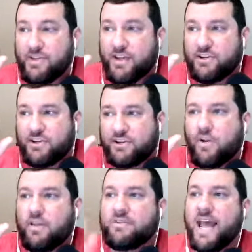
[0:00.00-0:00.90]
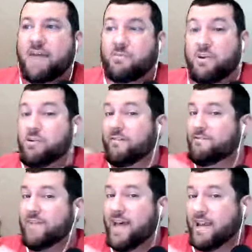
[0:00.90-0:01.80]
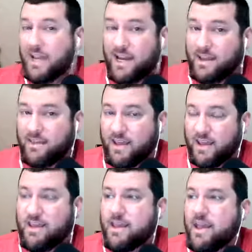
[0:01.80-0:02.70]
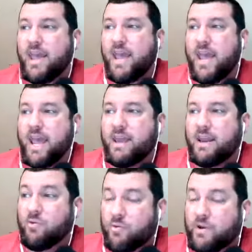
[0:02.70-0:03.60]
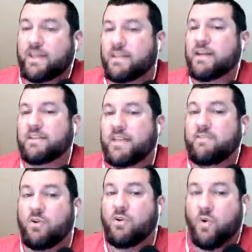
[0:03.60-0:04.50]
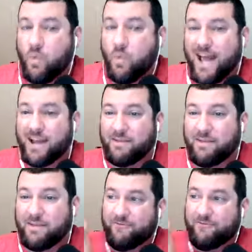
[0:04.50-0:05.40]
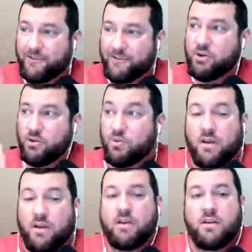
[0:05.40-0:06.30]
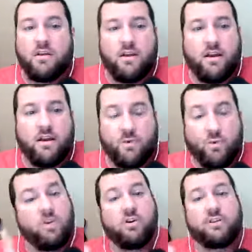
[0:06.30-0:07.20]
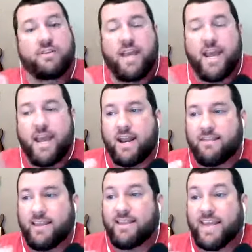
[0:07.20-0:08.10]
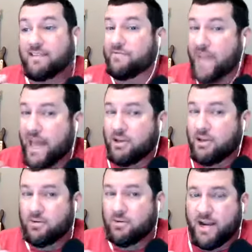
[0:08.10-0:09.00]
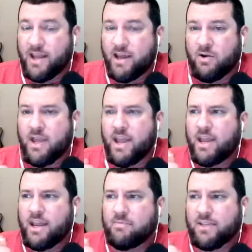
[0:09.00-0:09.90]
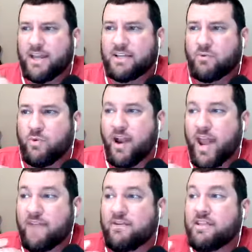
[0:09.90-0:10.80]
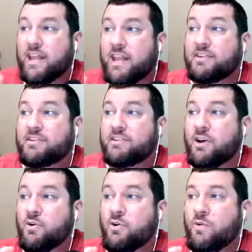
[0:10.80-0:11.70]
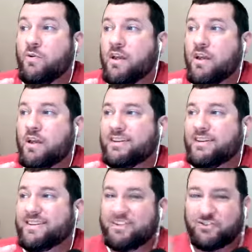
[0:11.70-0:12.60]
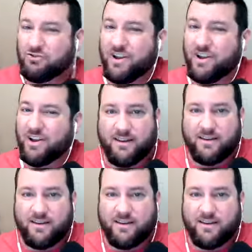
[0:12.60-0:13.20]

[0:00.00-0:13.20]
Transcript: just one of those apps where you can find anything, and it really does give you a wide view of the world. And I think that's valuable right now in a place where everything is so distrusted